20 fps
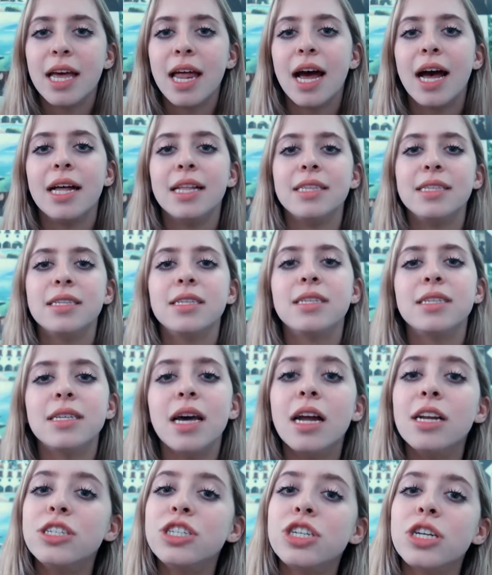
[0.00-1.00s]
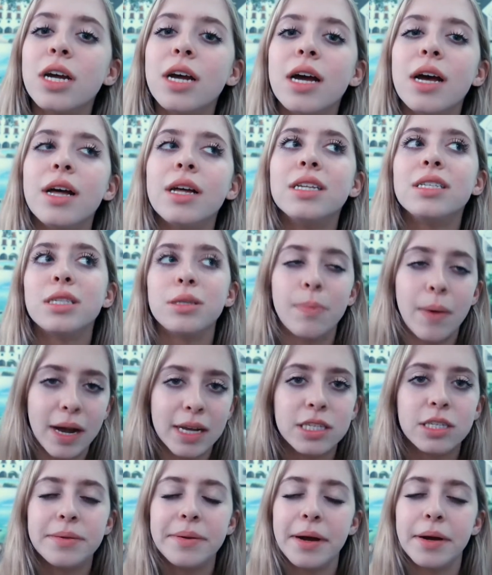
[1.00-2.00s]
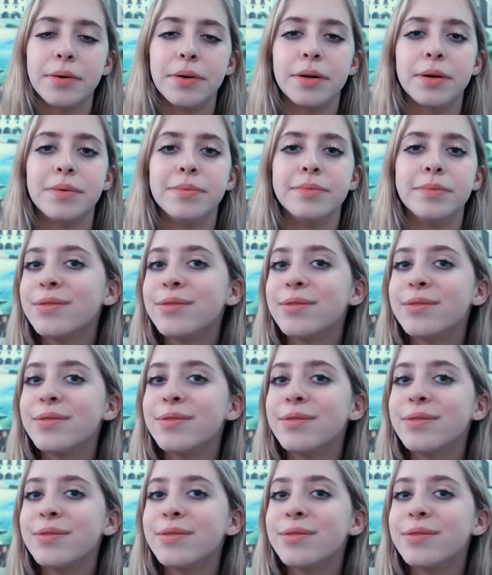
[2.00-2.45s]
it adds such spice to my room.